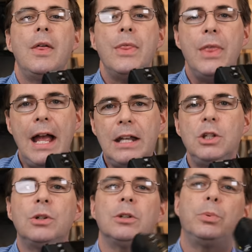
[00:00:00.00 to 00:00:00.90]
then
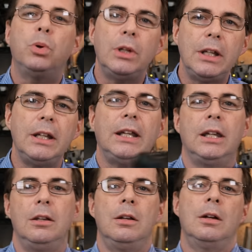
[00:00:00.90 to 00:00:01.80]
you can put it
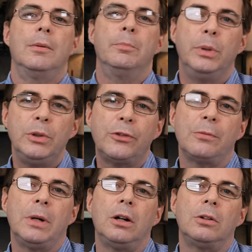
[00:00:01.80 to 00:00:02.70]
in boost
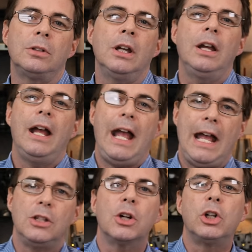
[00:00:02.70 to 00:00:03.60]
mode
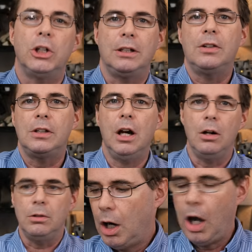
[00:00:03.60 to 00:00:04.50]
and you're good to
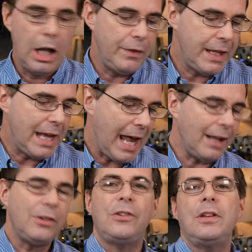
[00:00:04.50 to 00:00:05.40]
go. On the
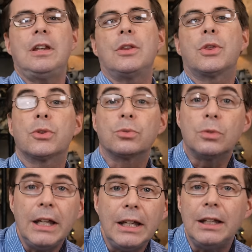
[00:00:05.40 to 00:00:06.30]
X T
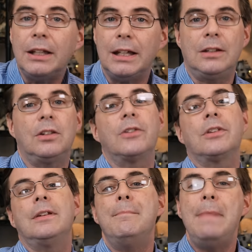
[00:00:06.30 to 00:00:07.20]
three, it
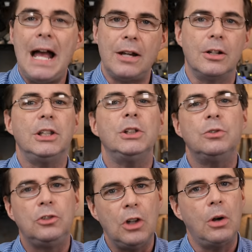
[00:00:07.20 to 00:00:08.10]
doesn't matter. You
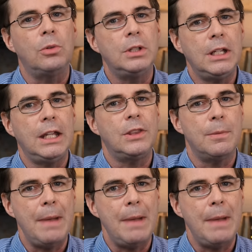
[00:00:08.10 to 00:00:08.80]
don't need the